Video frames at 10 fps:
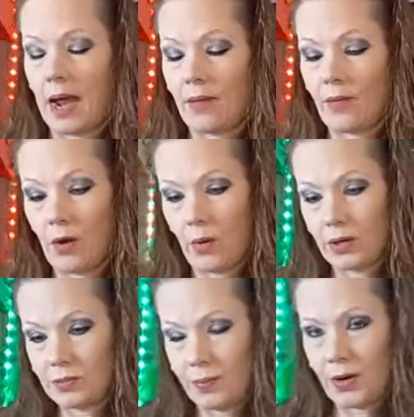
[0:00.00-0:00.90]
And they're
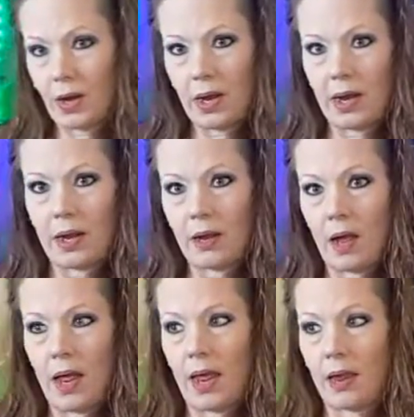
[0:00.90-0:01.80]
going to put
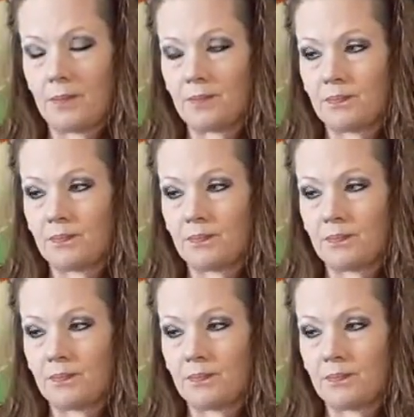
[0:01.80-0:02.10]
if